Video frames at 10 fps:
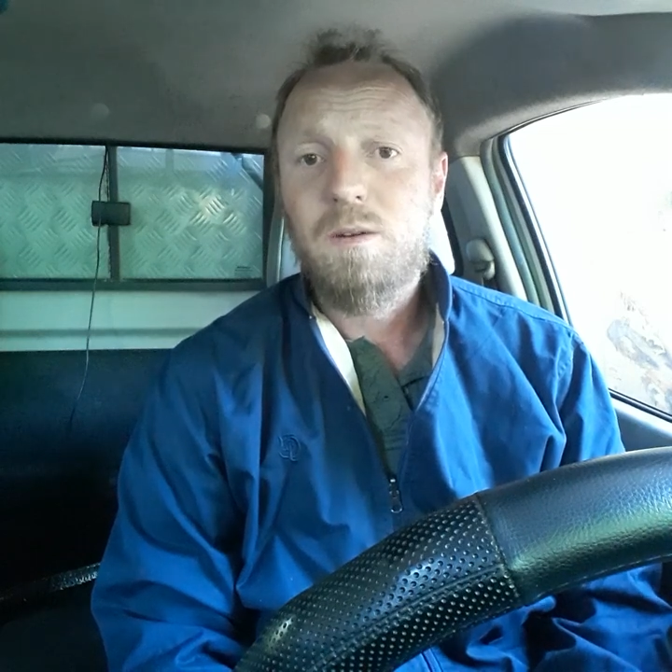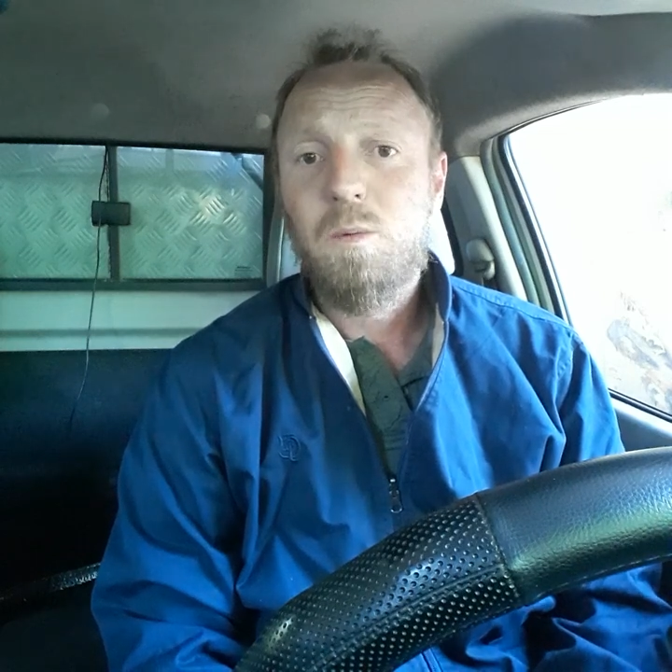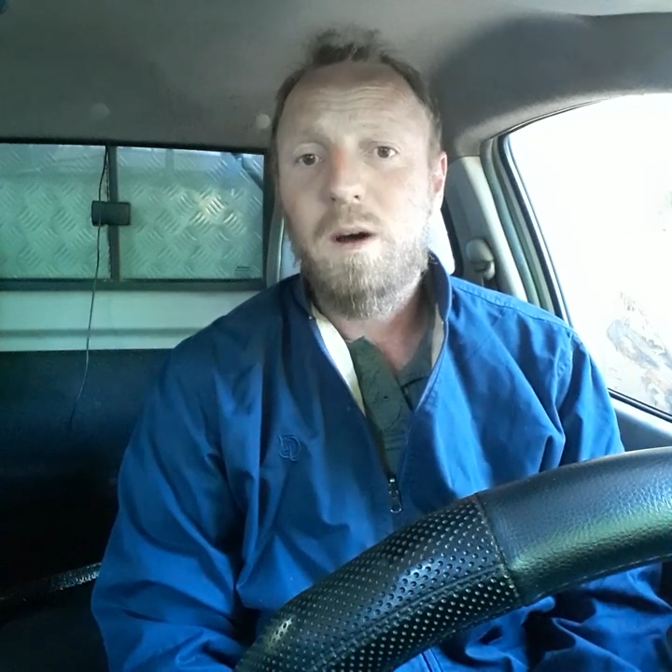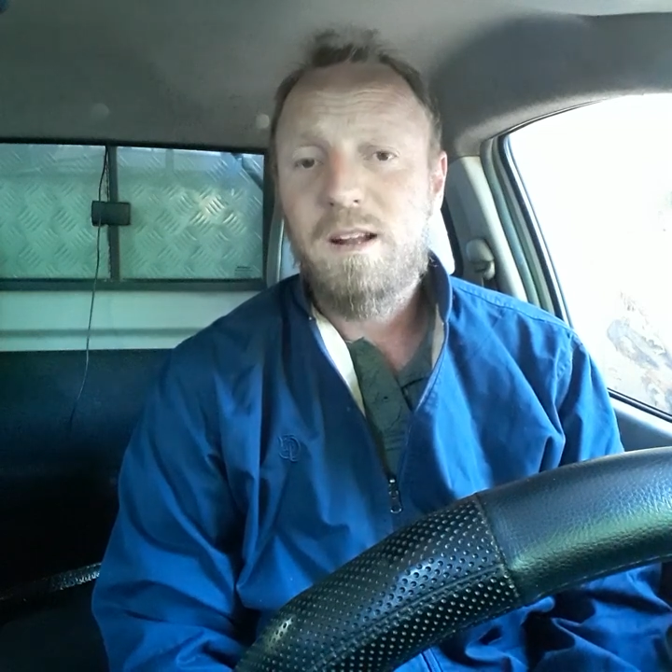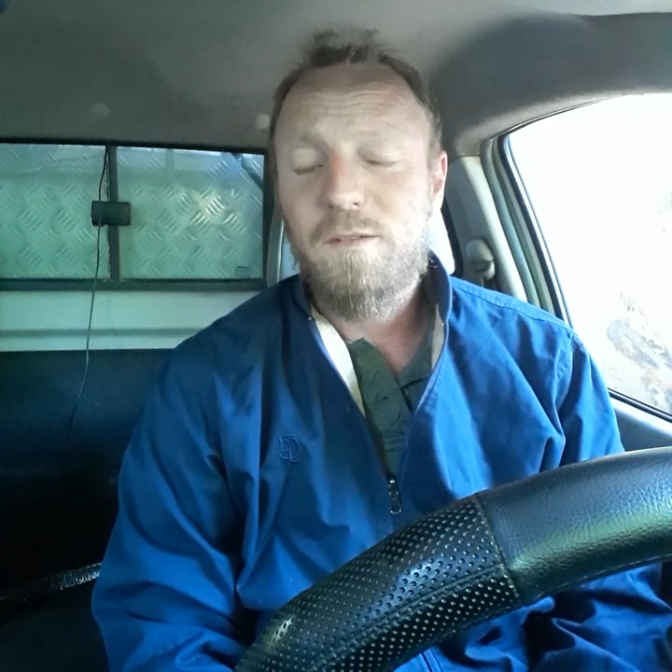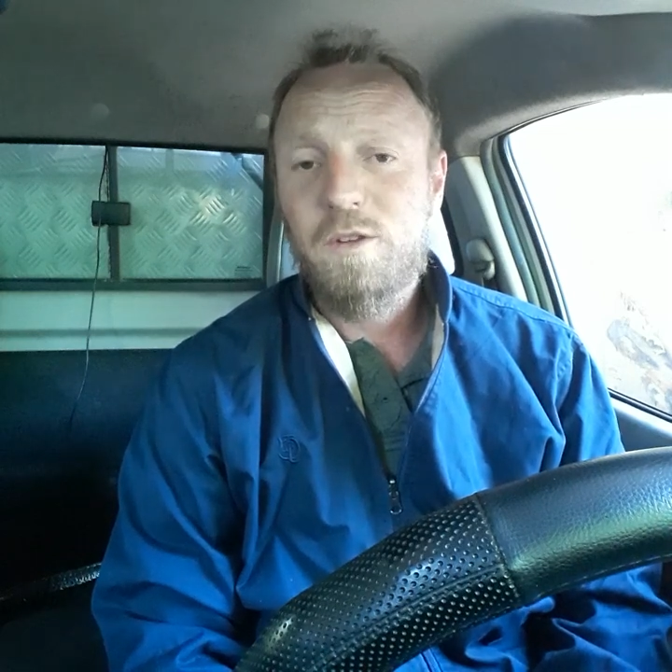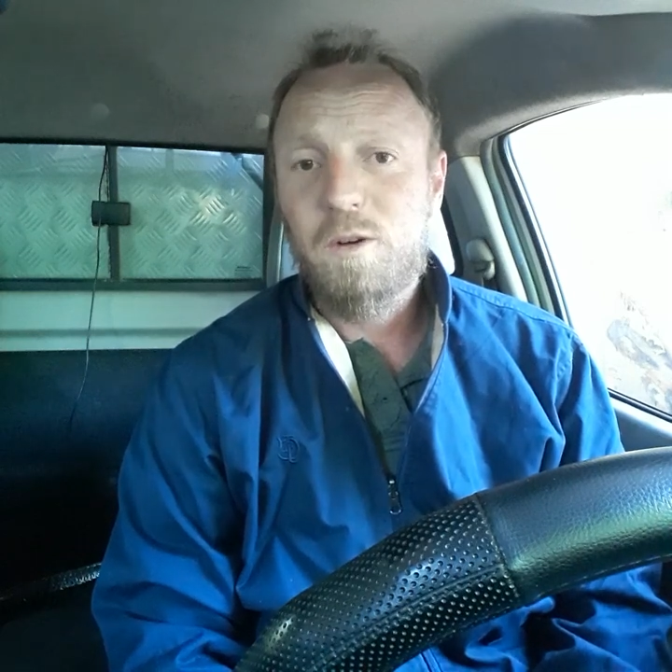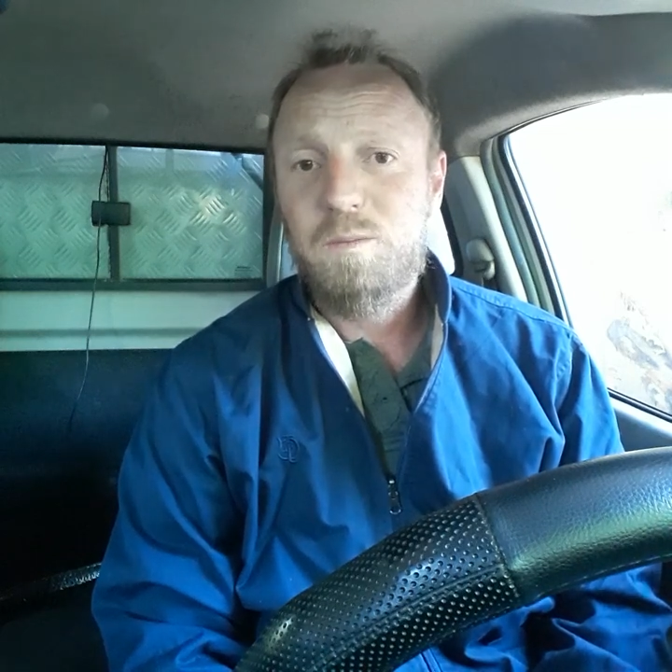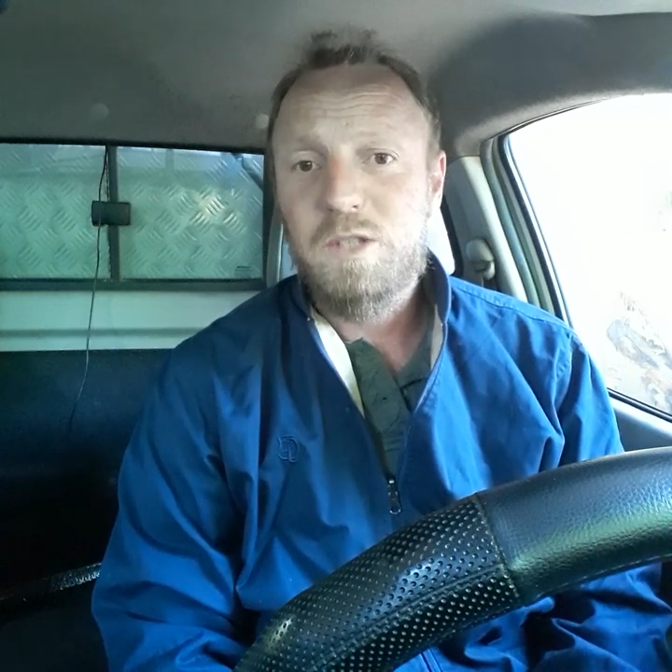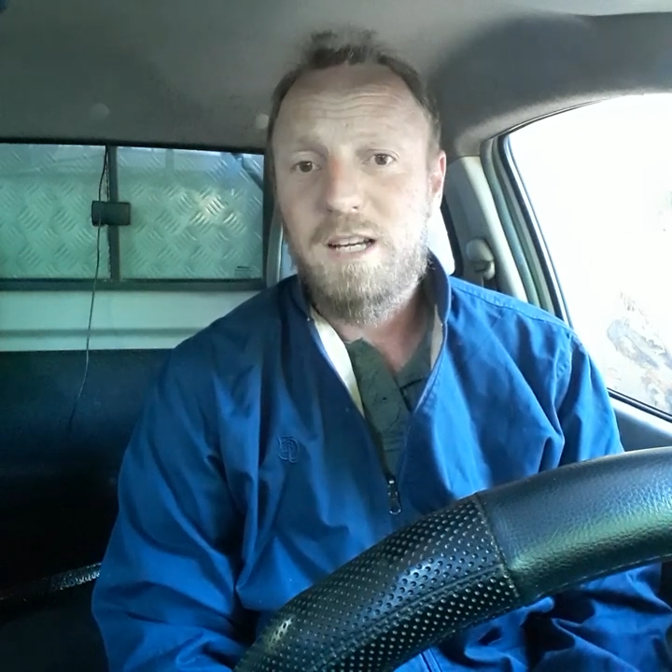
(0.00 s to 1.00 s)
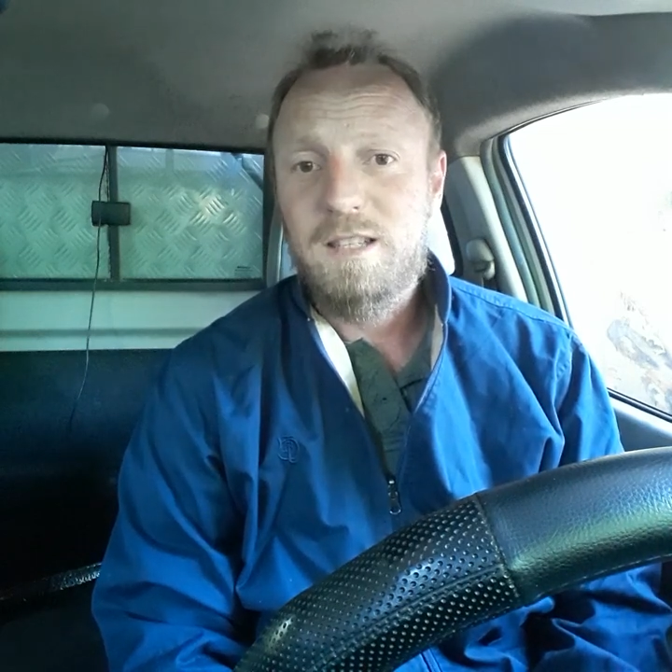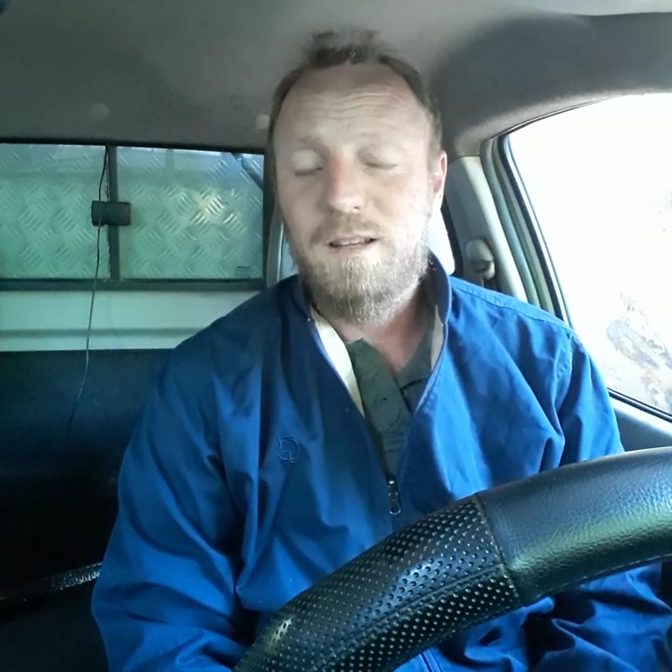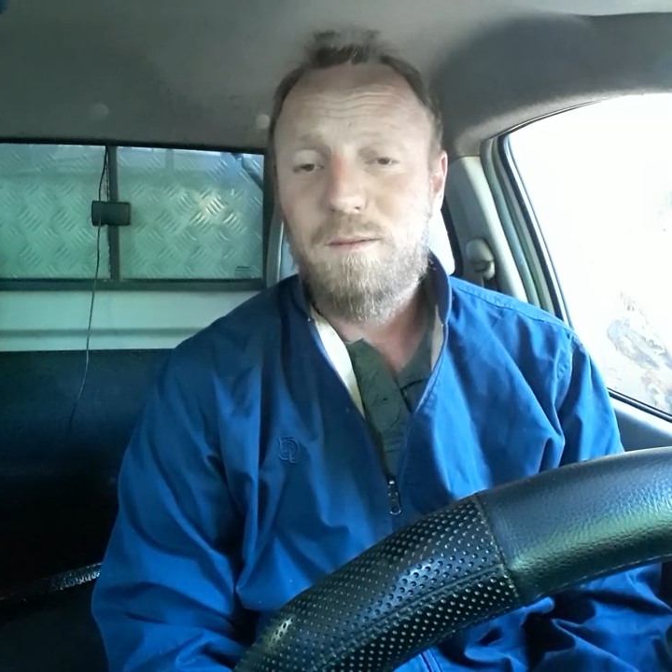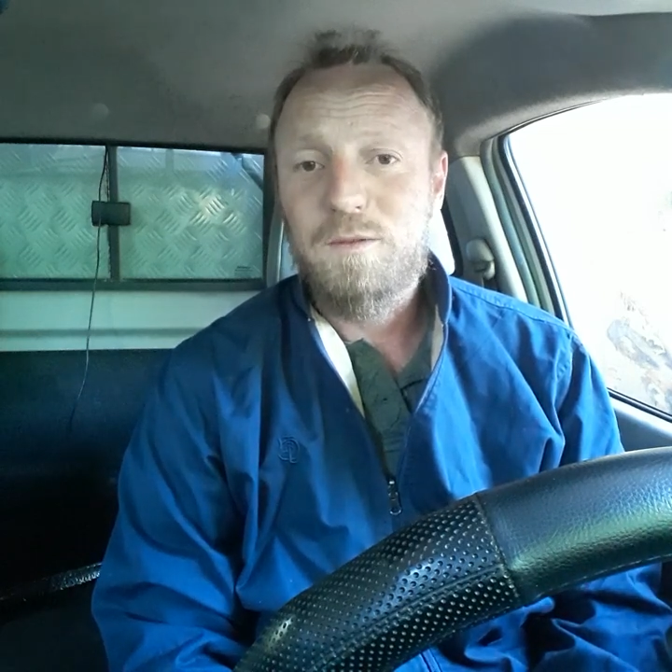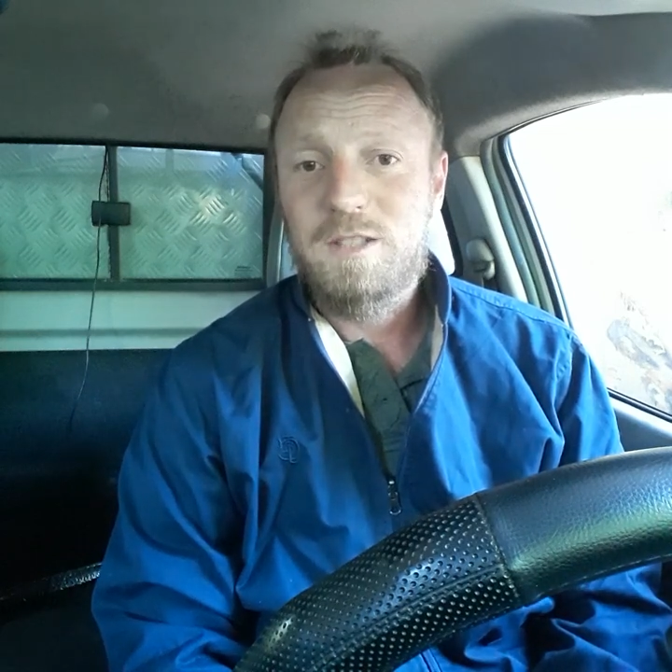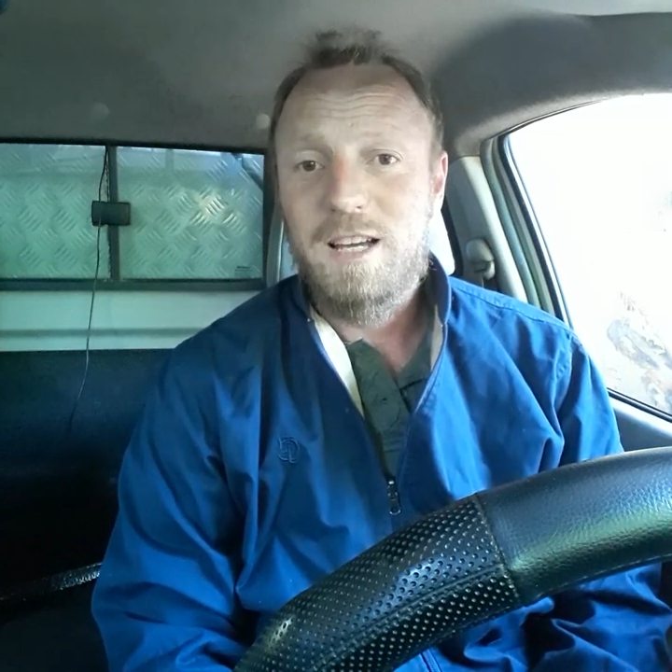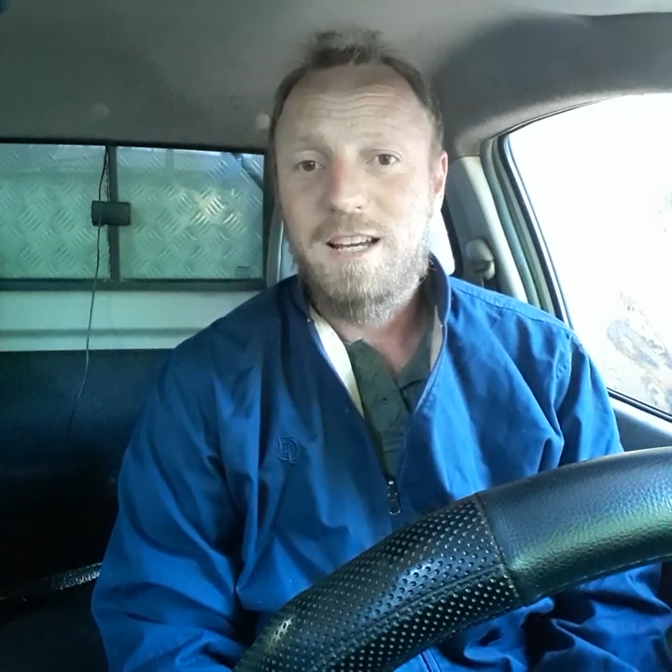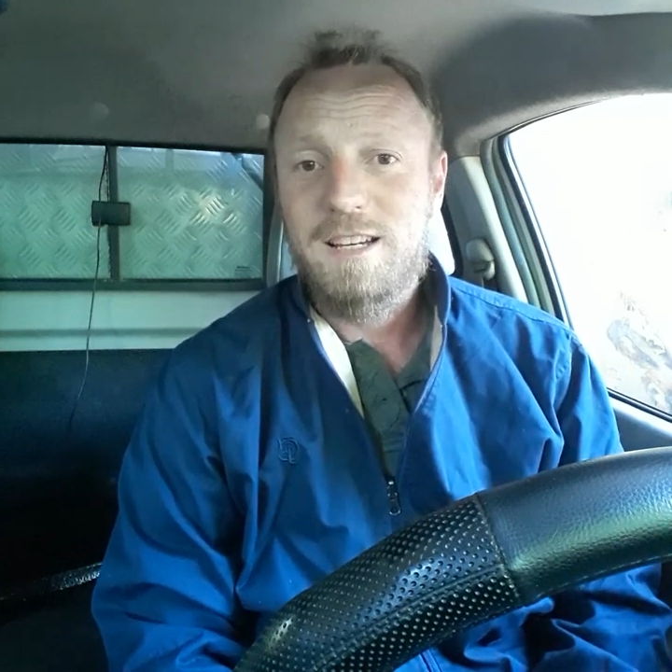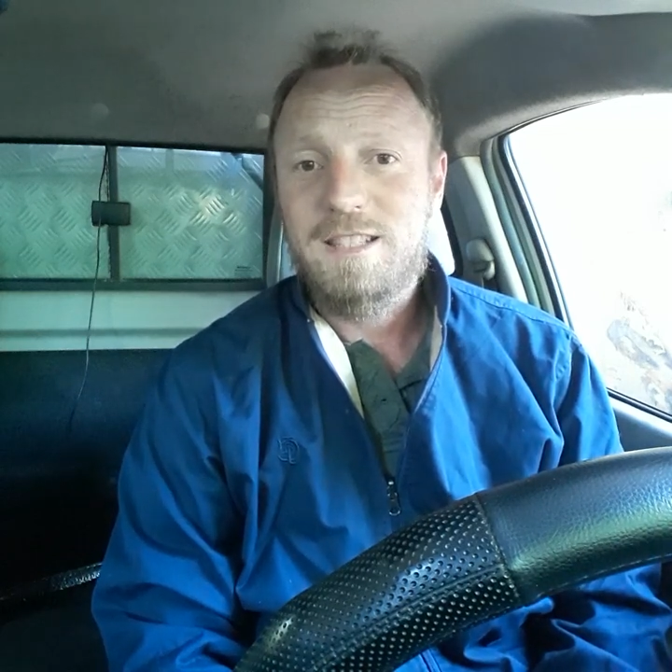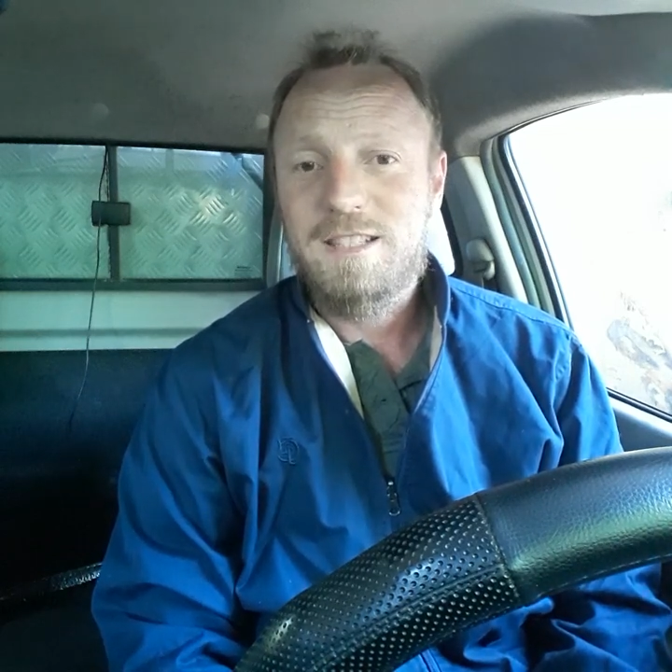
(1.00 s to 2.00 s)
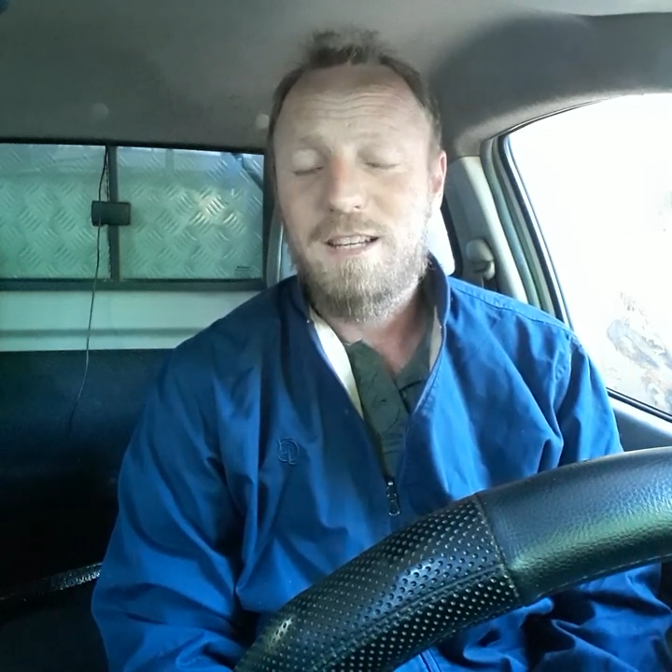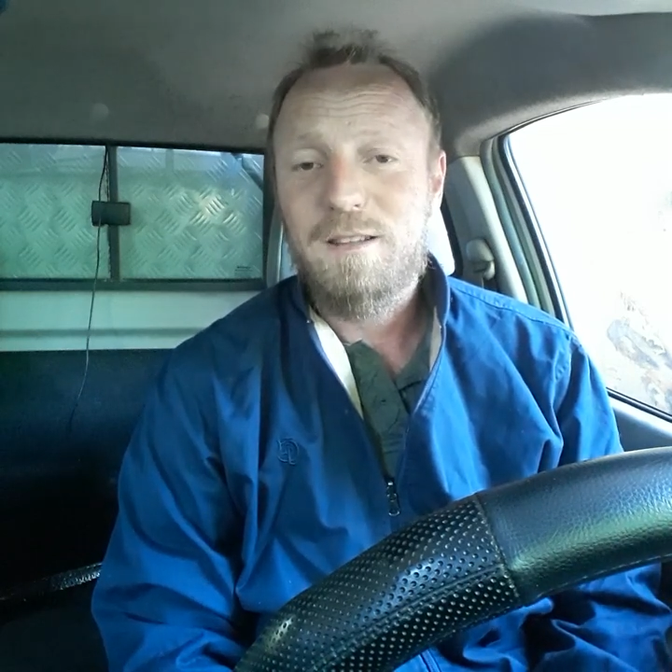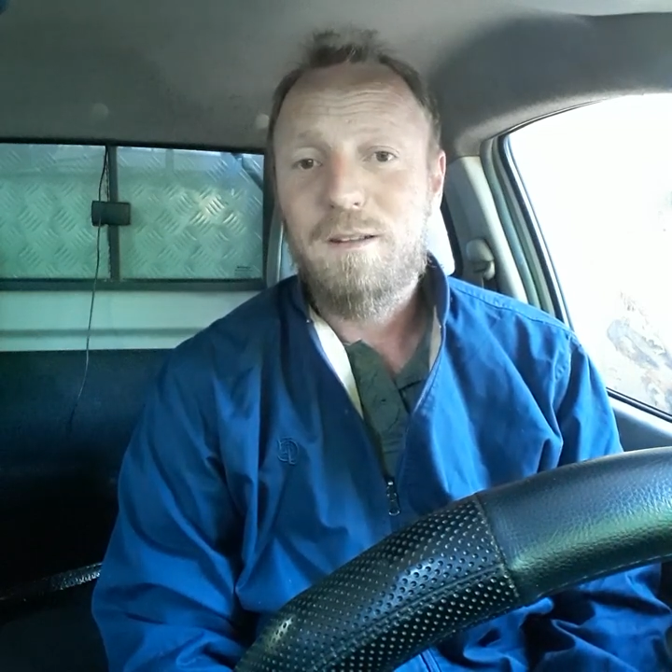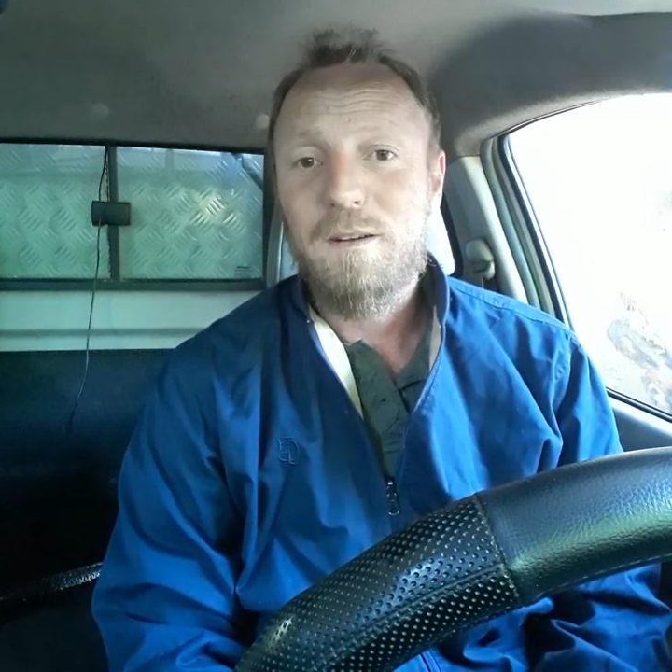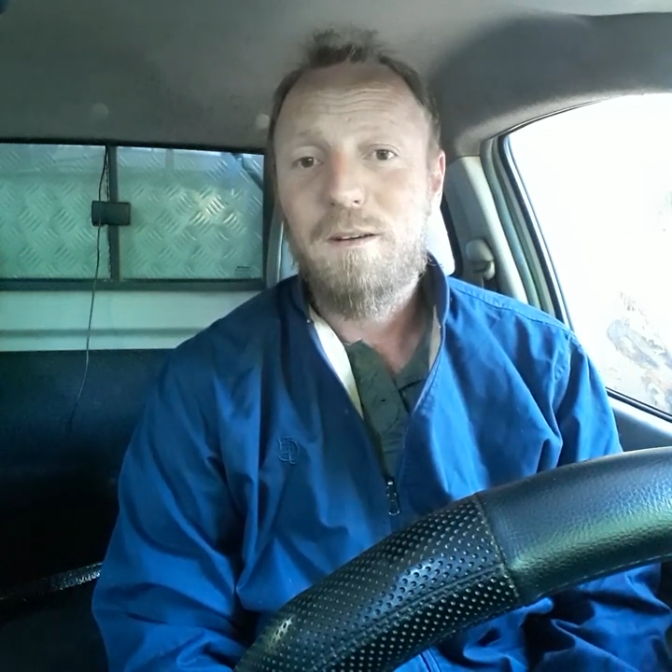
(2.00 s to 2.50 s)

one of the objectives, like I said,